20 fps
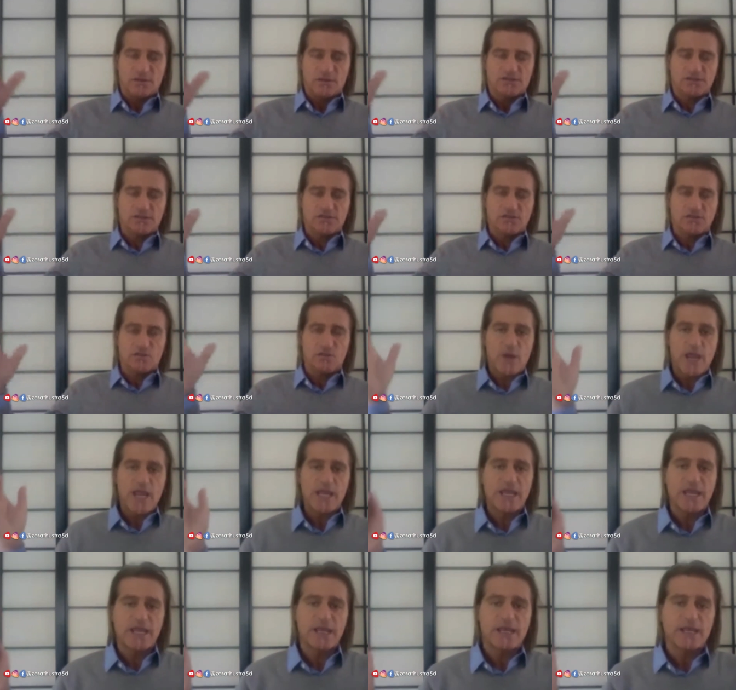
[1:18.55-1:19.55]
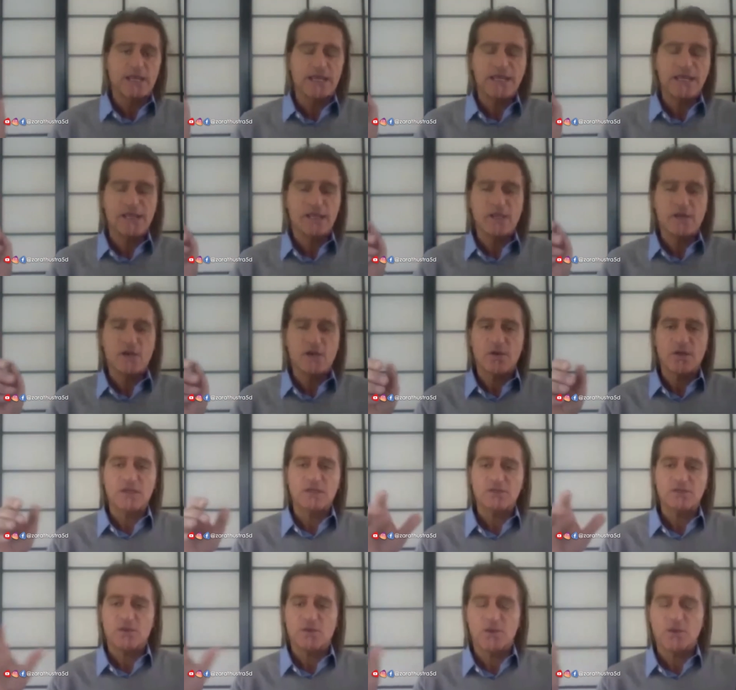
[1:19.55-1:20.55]
there's an awakening
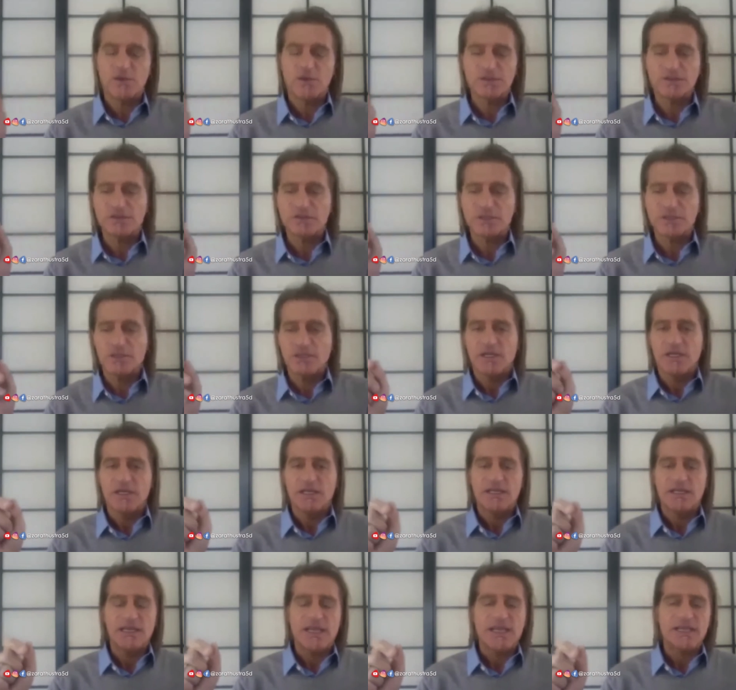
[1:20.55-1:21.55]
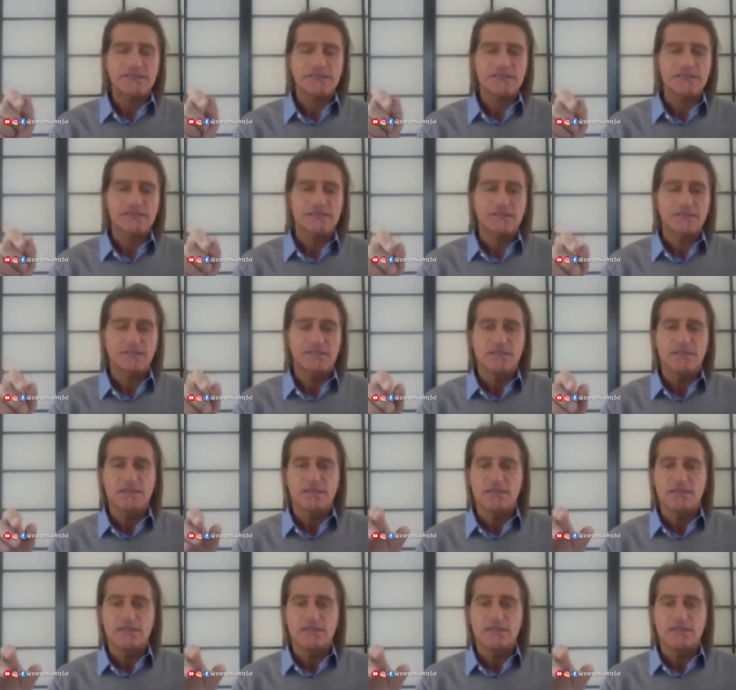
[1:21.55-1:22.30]
going towards less